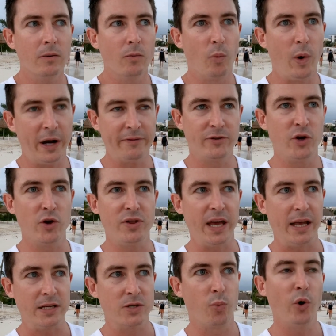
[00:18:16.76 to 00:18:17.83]
One of two
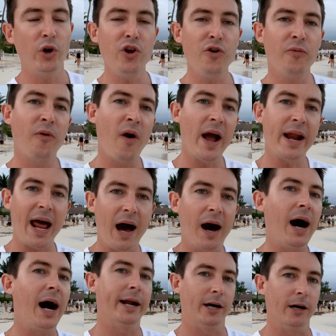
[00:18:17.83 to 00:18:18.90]
things. What do you find
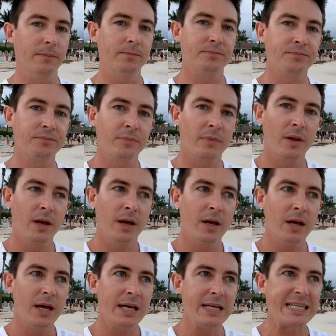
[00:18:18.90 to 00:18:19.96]
harder?
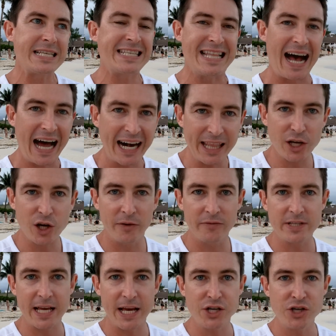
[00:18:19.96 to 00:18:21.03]
Starting the
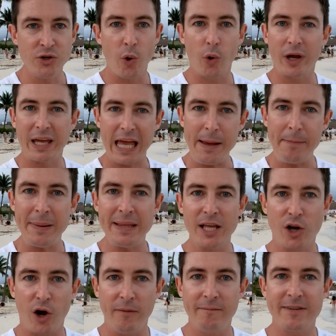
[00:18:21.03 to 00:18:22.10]
conversation or keeping
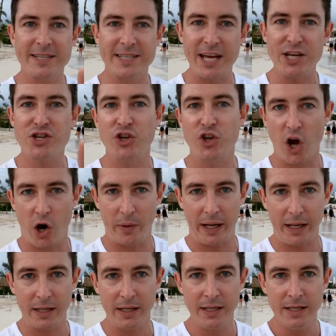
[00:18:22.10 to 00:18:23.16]
the conversation
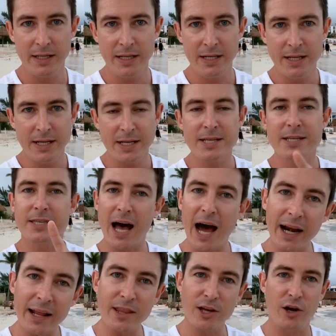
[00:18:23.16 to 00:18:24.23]
going?
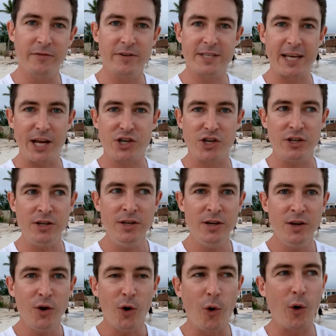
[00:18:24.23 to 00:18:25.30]
Starting the conversation
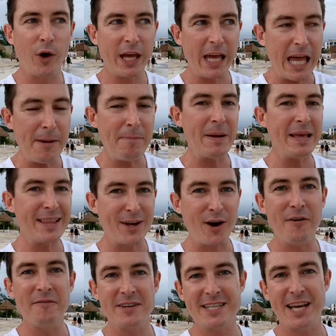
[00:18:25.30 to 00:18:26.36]
or keeping the
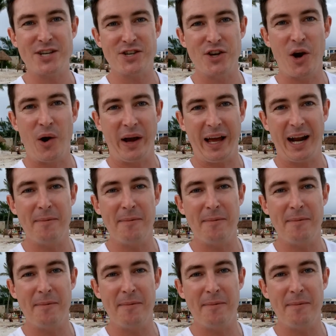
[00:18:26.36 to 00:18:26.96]
conversation going?